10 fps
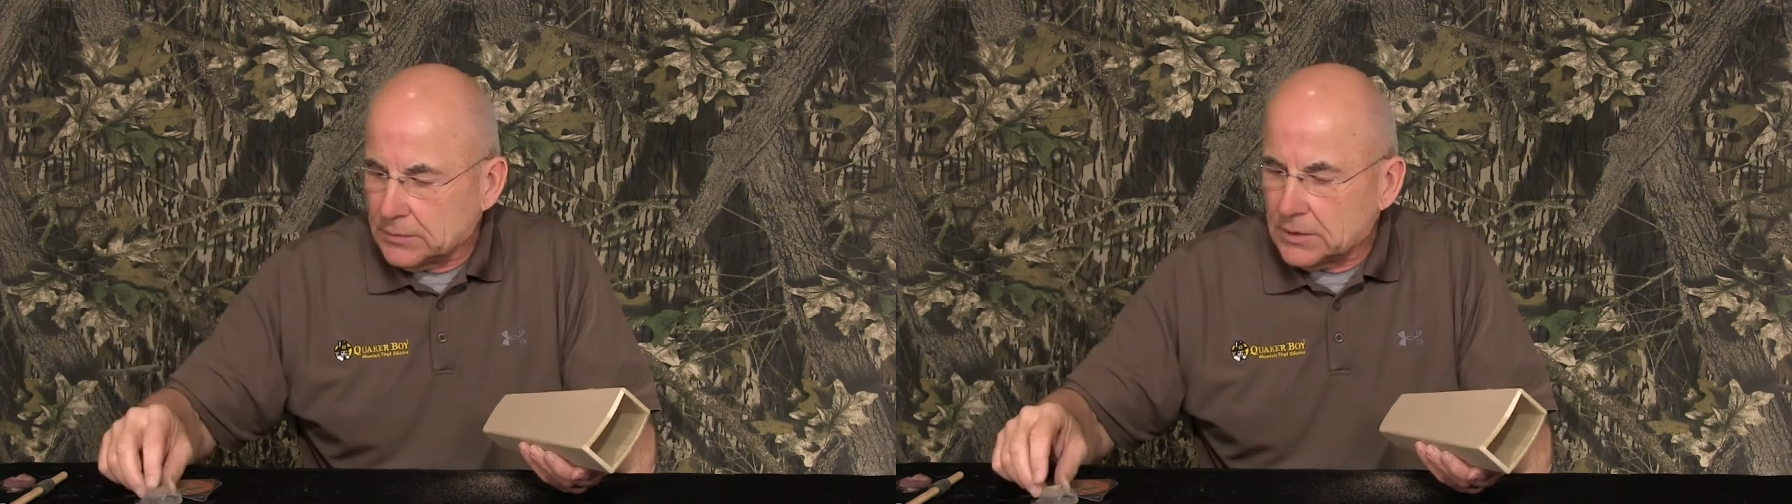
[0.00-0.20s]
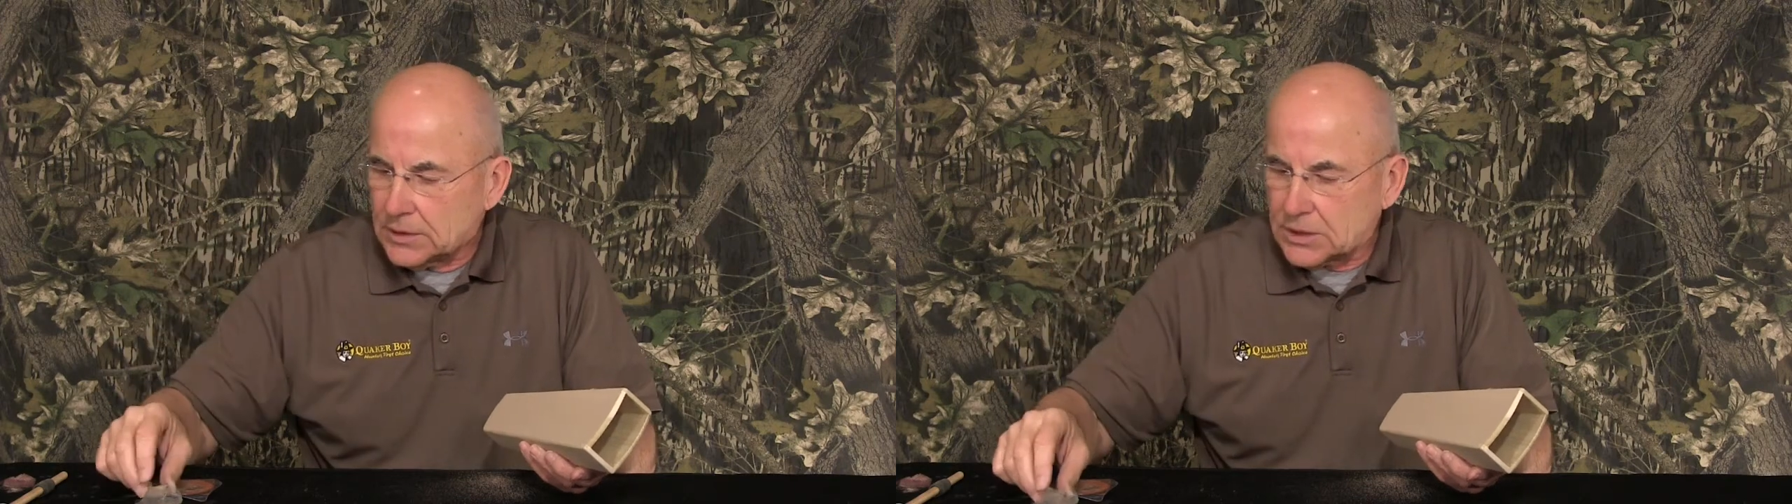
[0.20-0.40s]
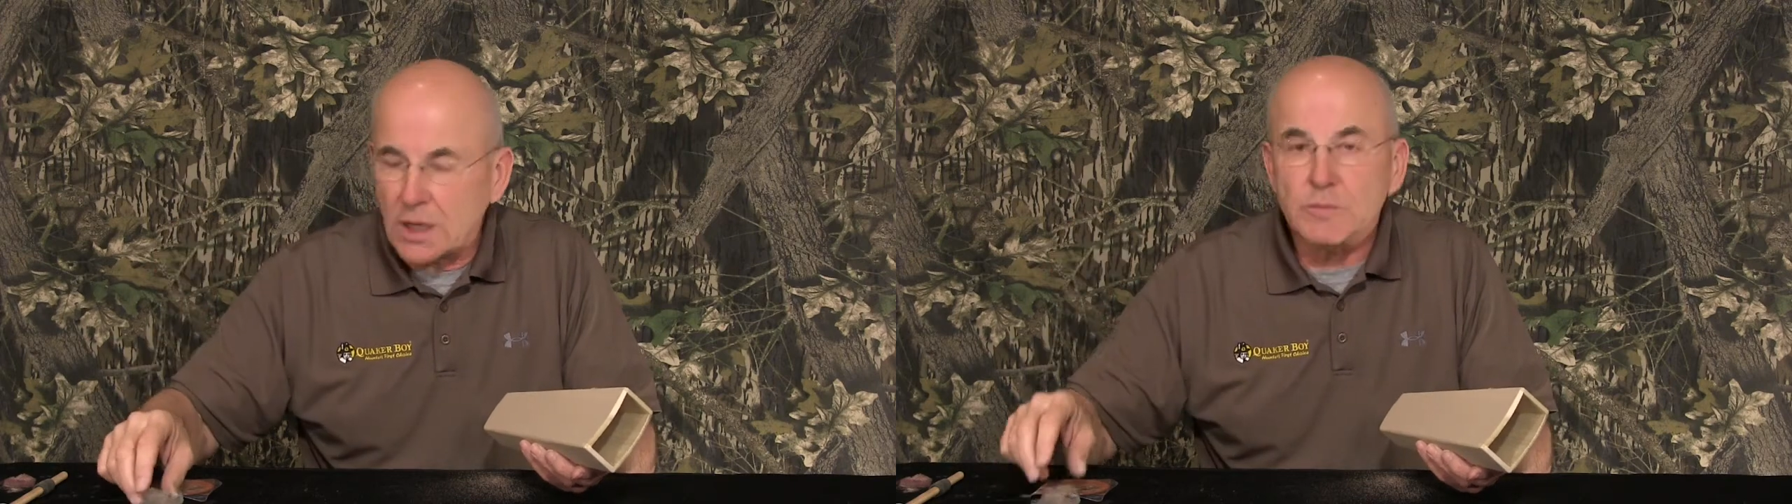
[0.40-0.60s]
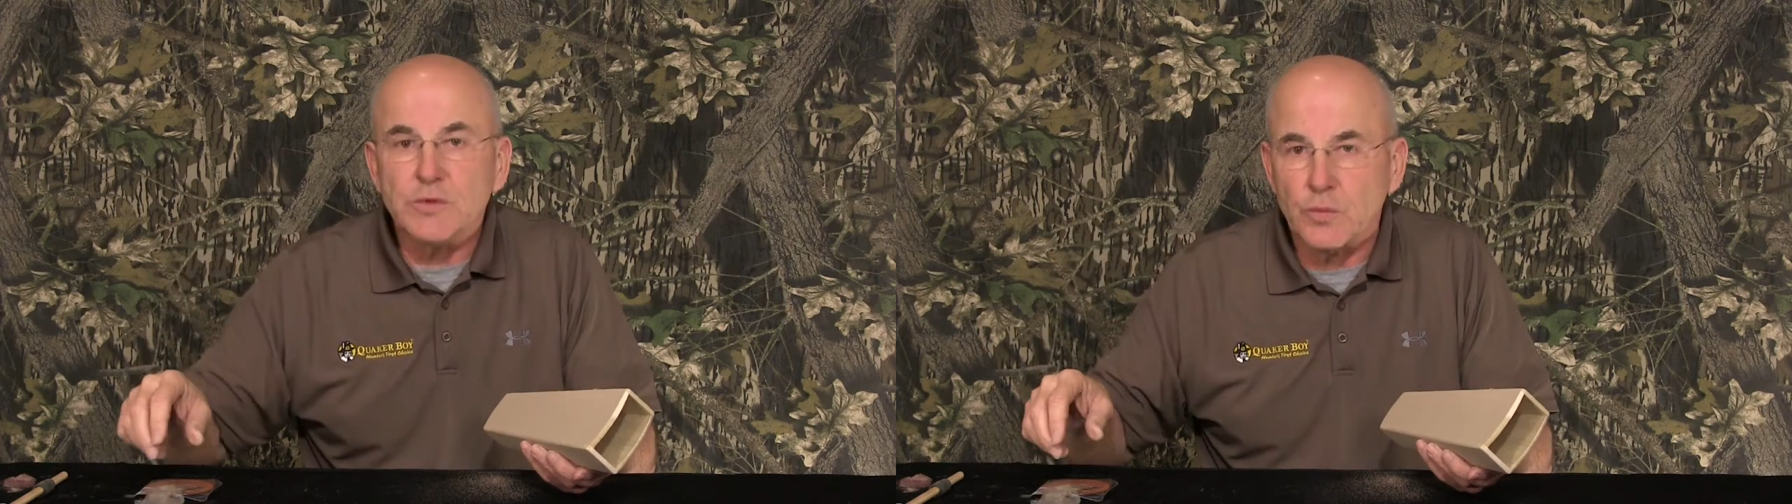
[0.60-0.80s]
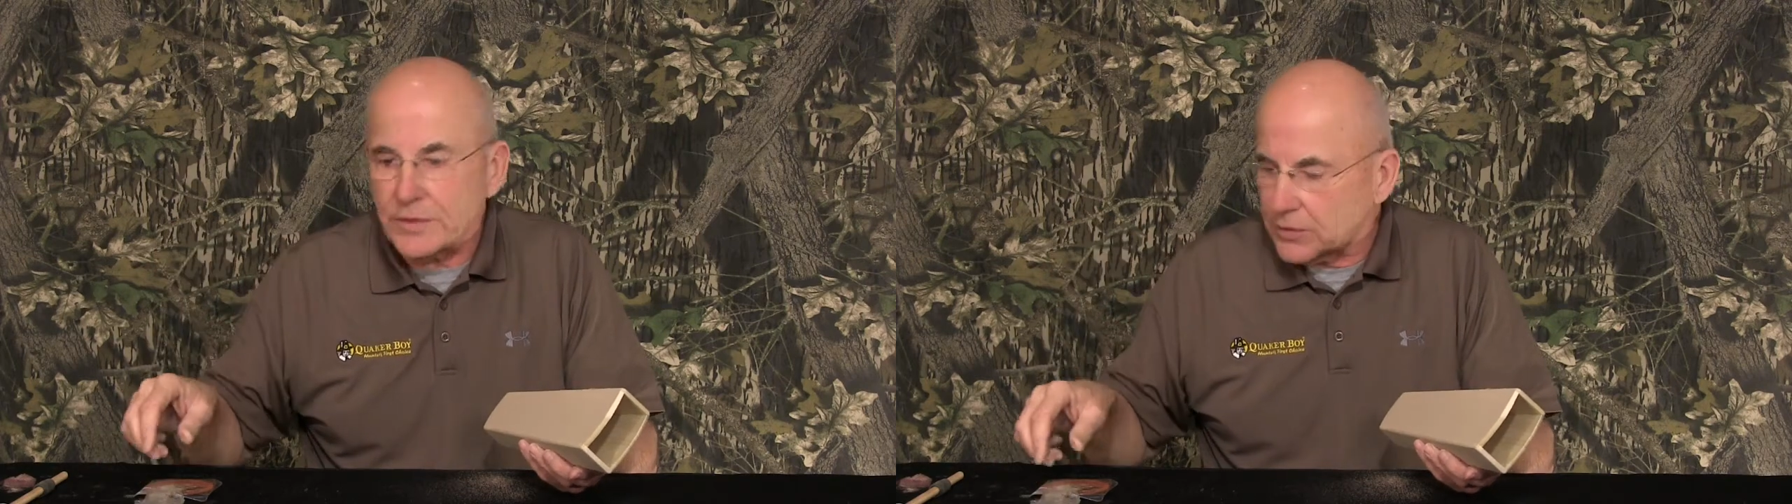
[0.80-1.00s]
It comes
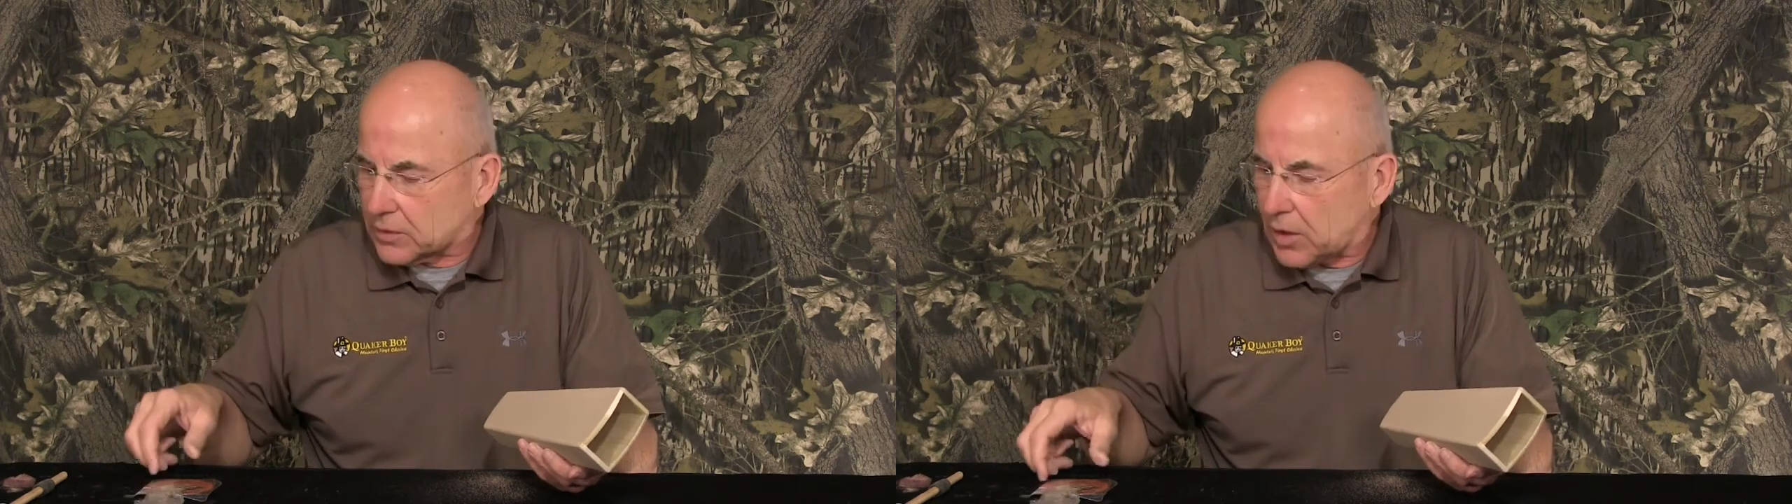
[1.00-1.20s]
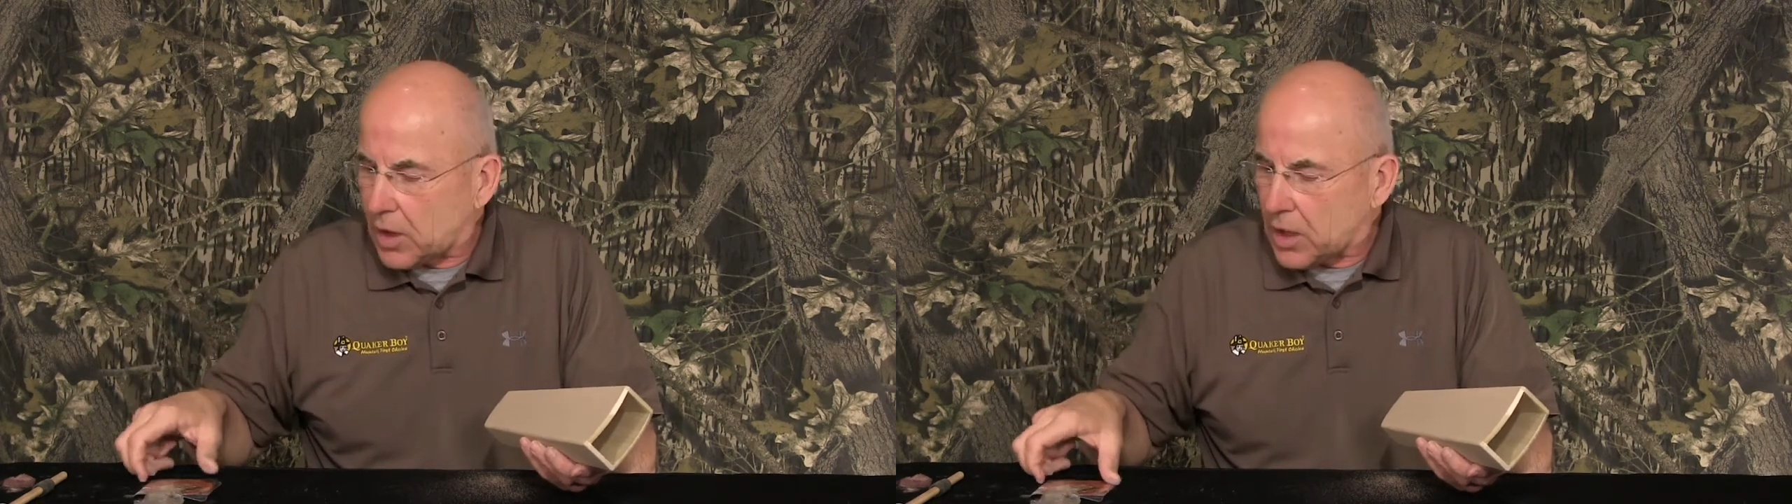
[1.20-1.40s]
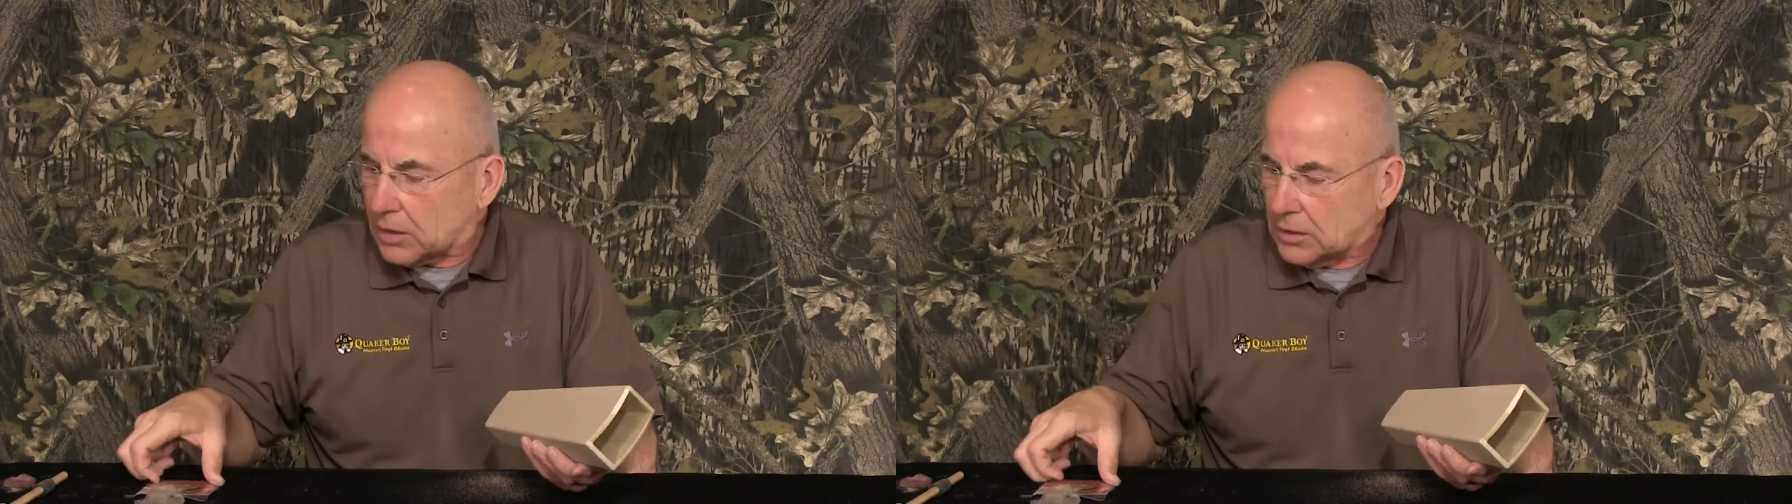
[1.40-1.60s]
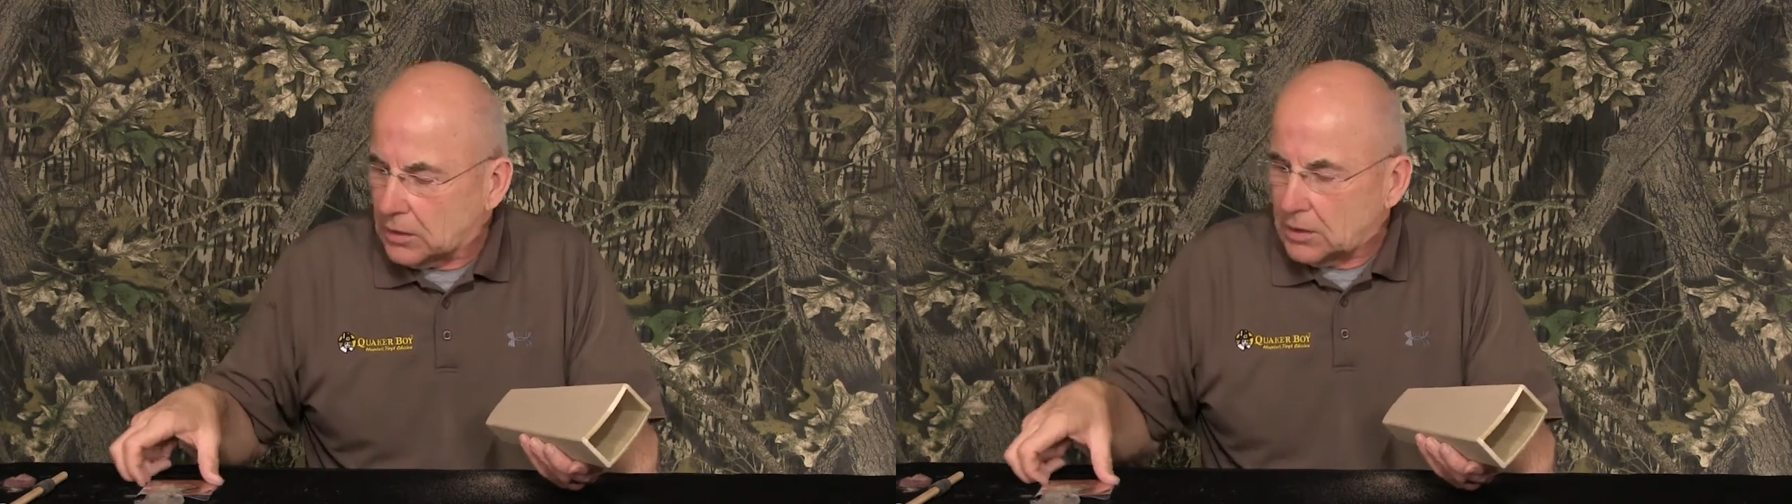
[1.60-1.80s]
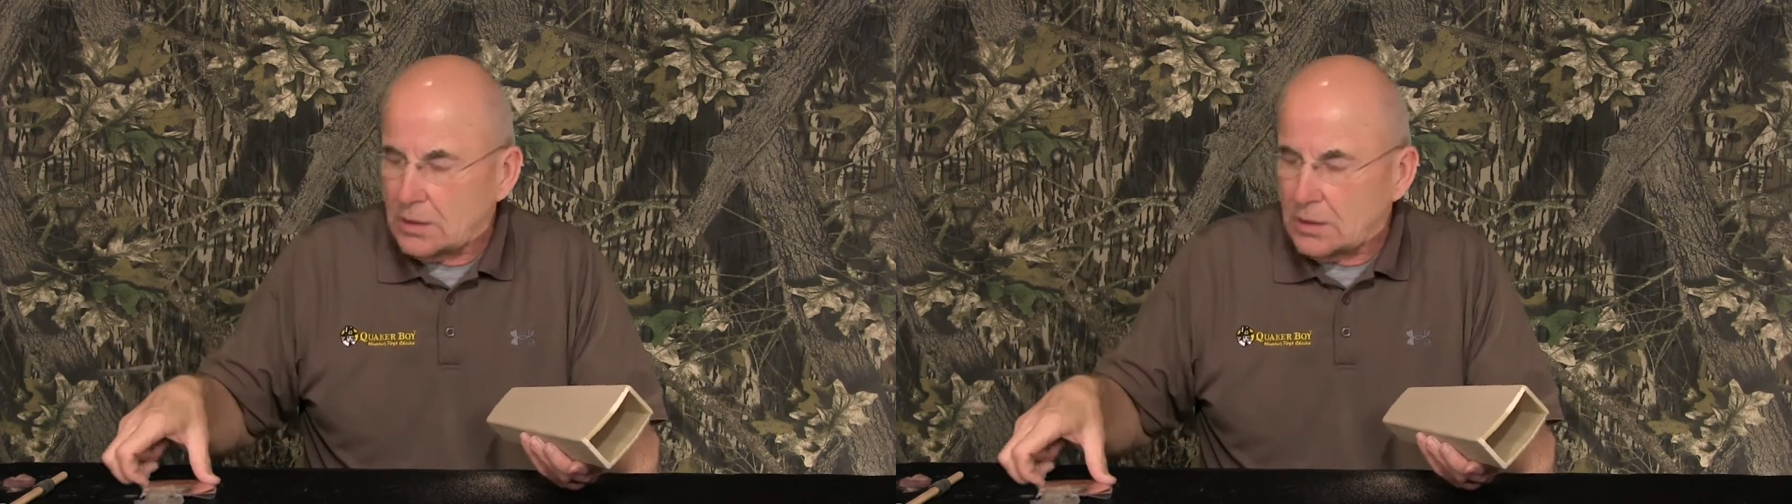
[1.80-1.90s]
with the call.